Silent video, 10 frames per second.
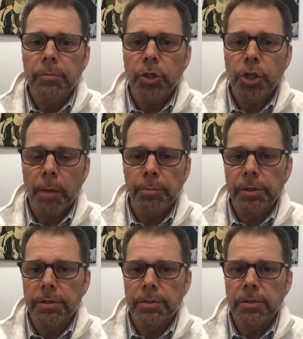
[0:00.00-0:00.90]

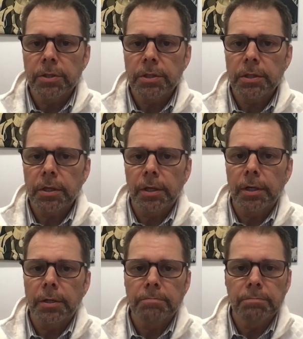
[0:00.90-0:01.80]
Chaplains
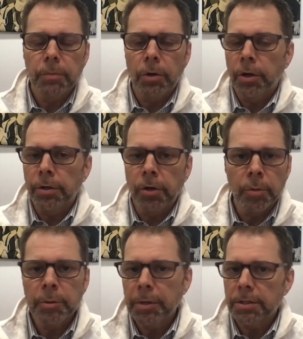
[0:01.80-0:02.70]
are on
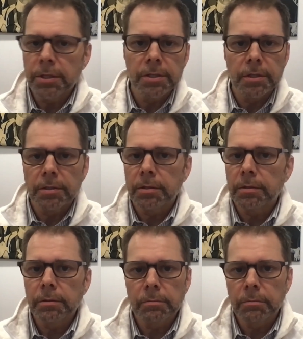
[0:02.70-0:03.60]
Army bases and